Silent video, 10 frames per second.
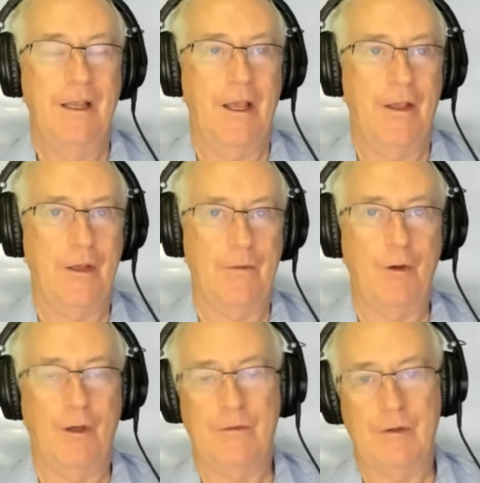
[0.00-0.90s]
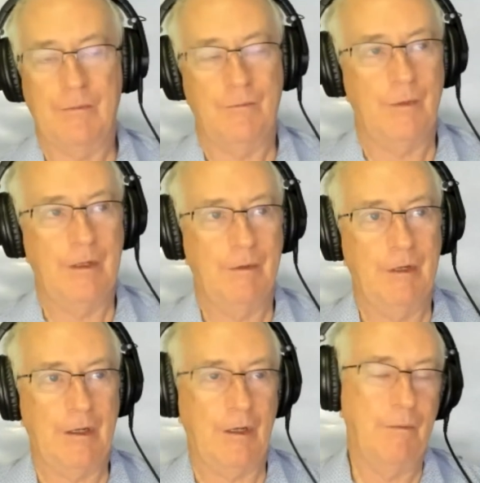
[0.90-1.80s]
Uh, they've gone from when,
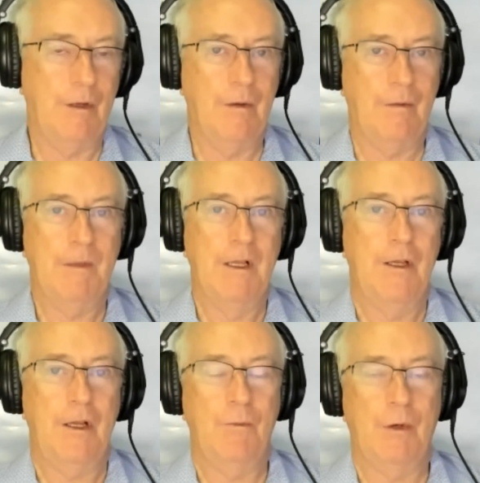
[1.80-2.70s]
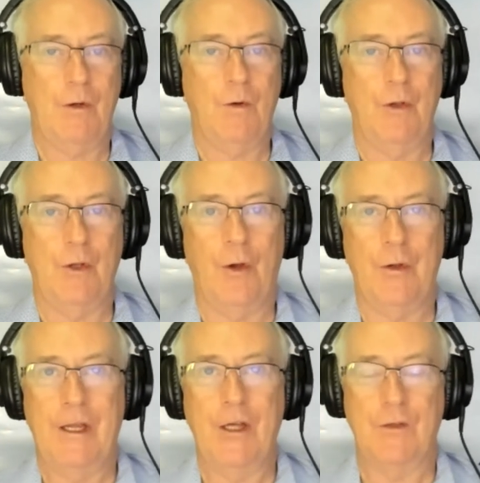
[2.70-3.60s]
when they're going to be in, the, in what they call the
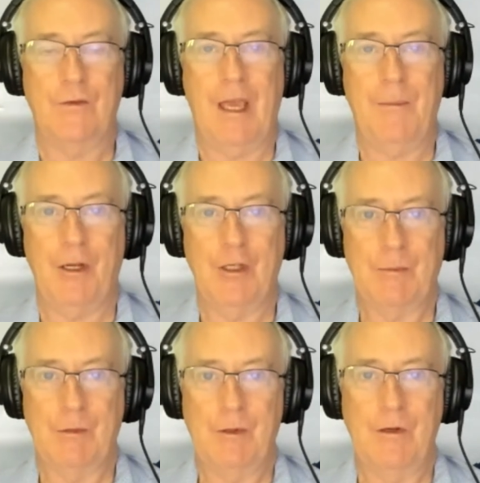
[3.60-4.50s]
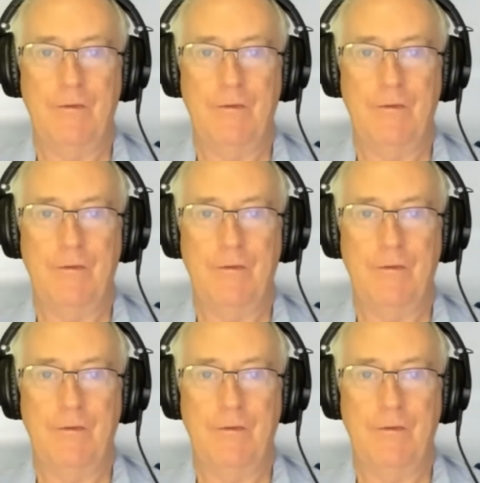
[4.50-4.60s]
golden age of capitalism between